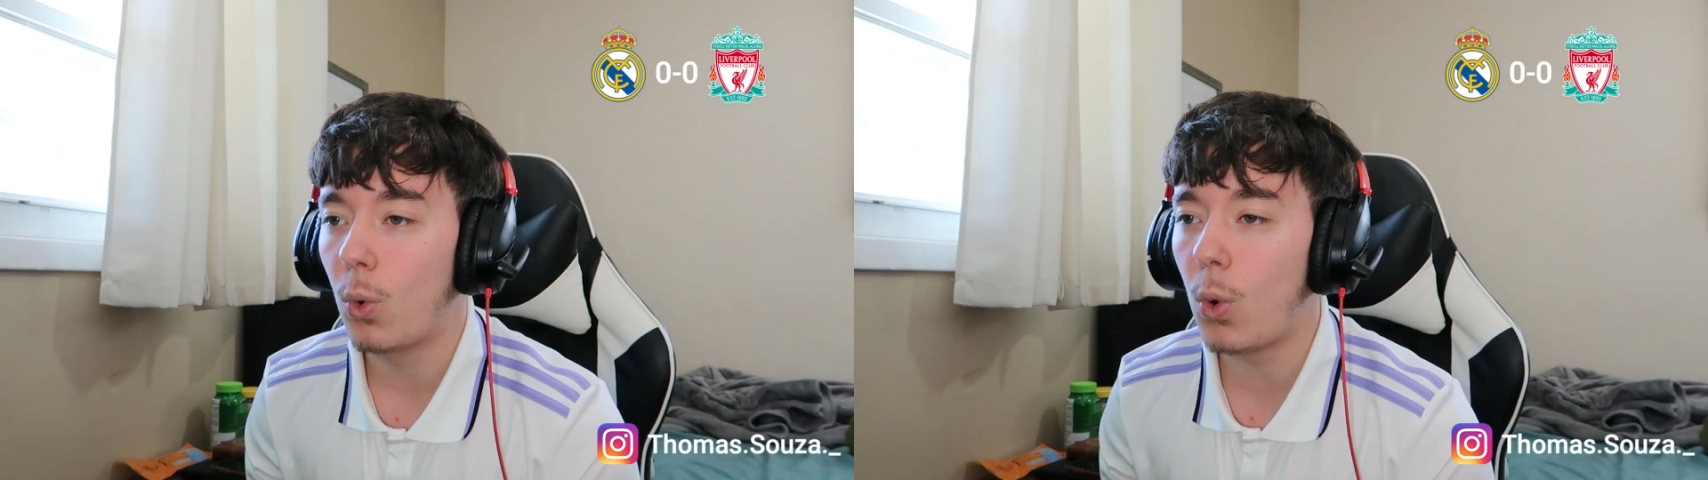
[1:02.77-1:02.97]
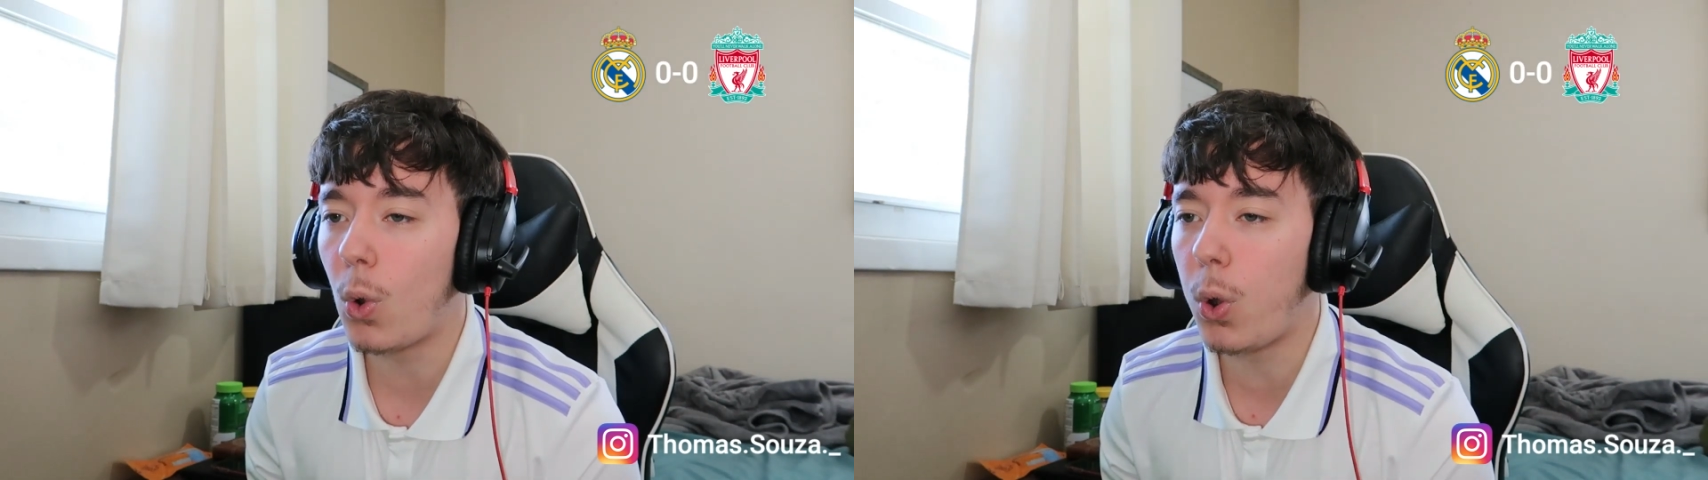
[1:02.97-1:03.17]

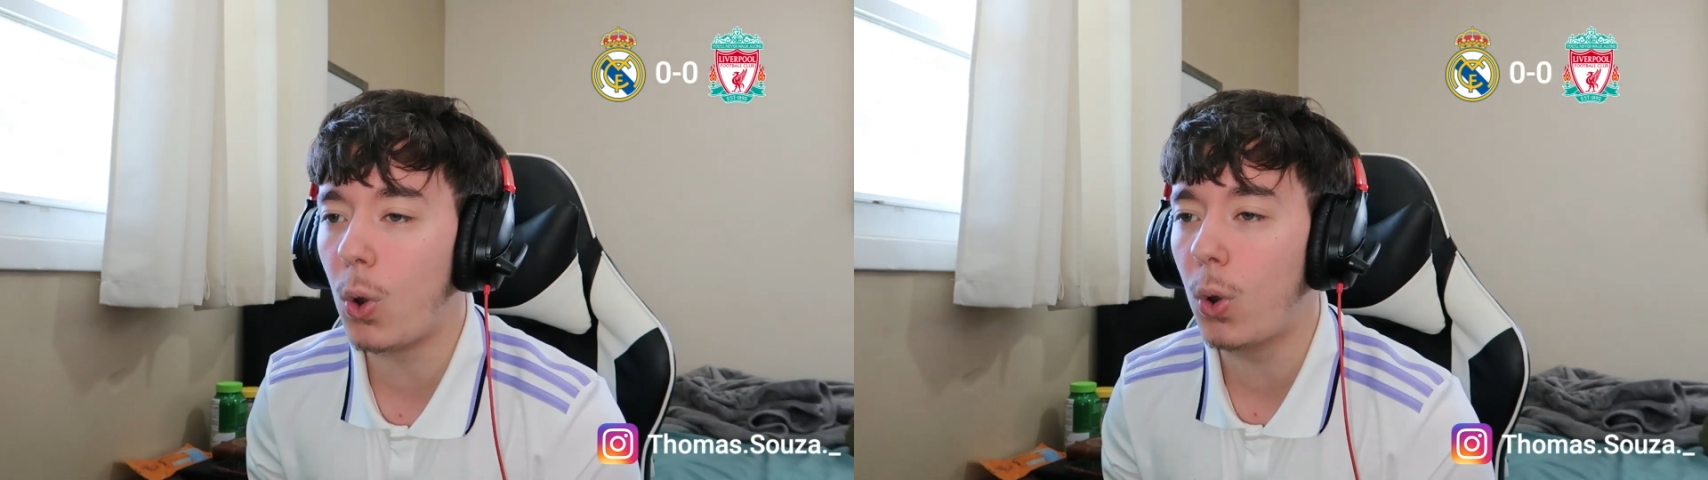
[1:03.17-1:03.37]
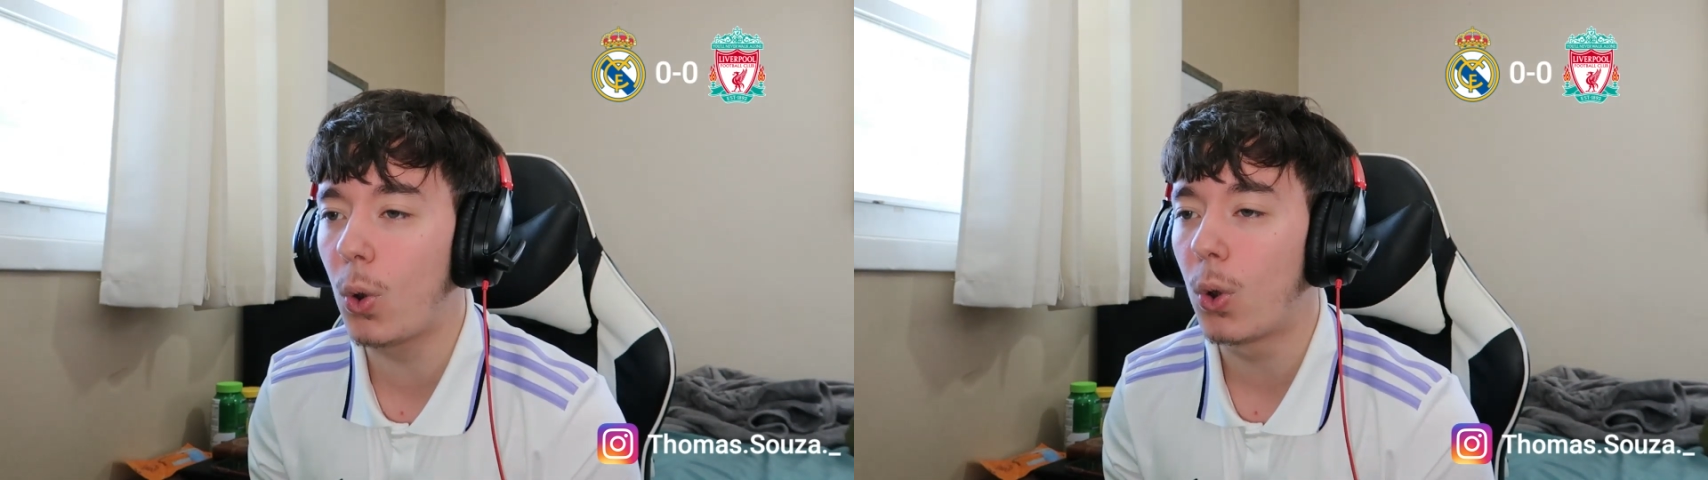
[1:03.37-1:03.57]

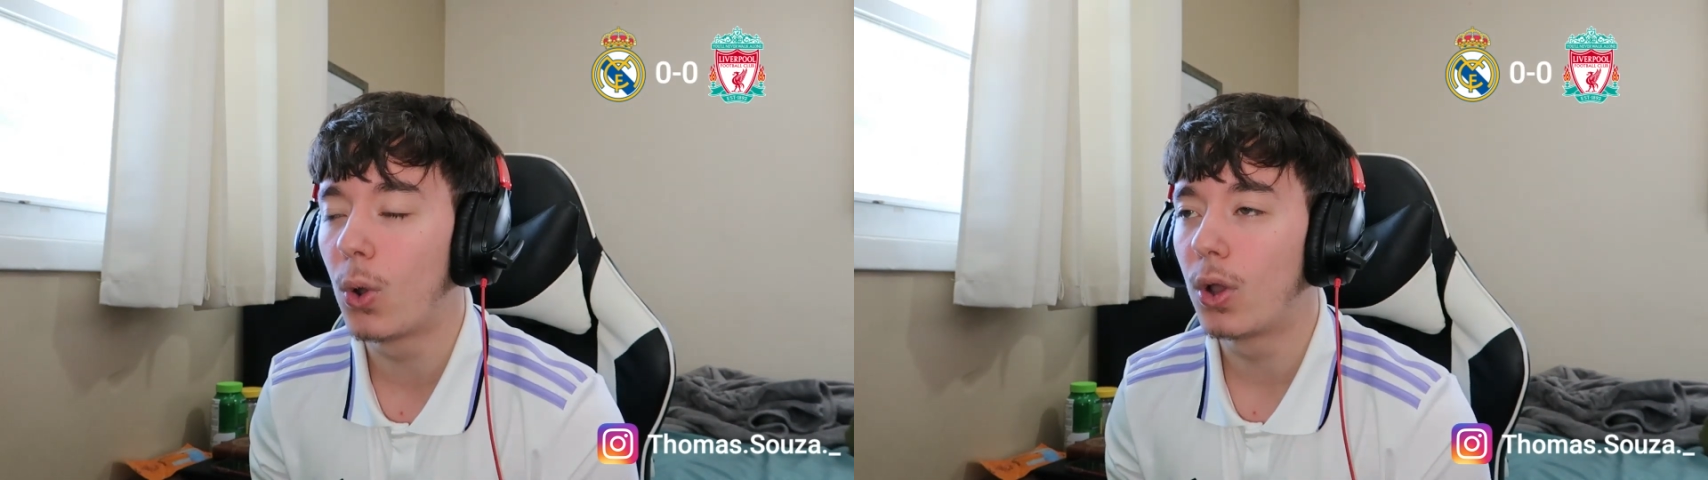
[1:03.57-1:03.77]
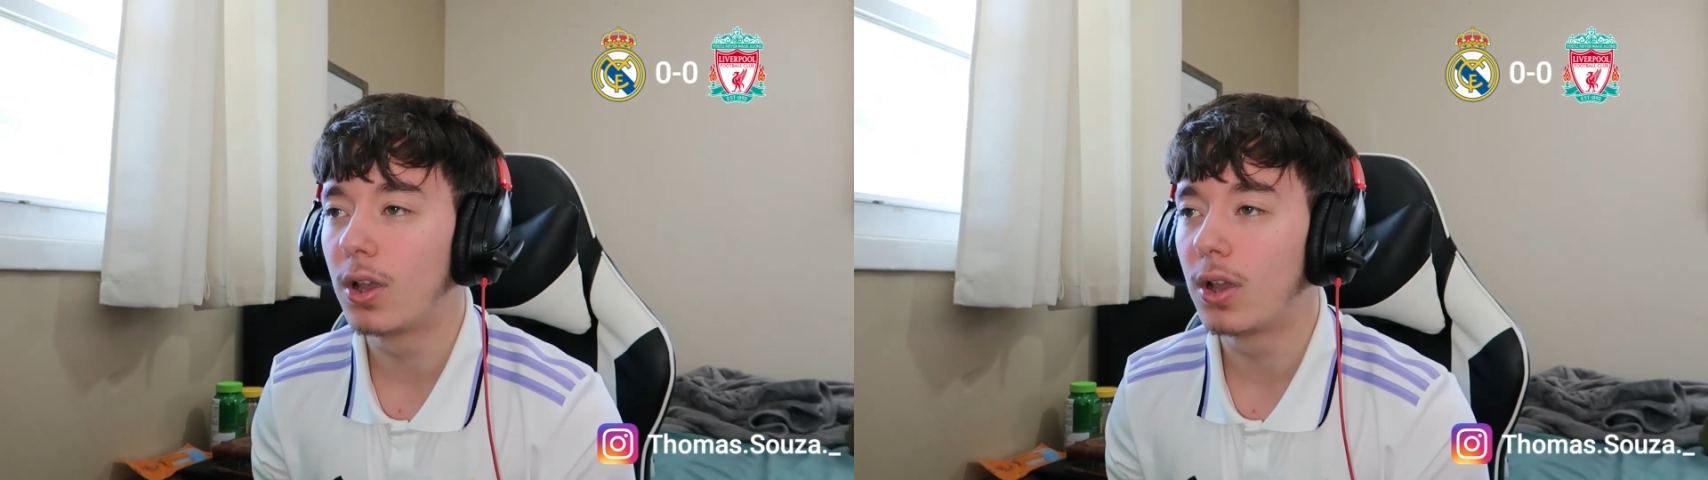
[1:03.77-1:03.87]
Woo!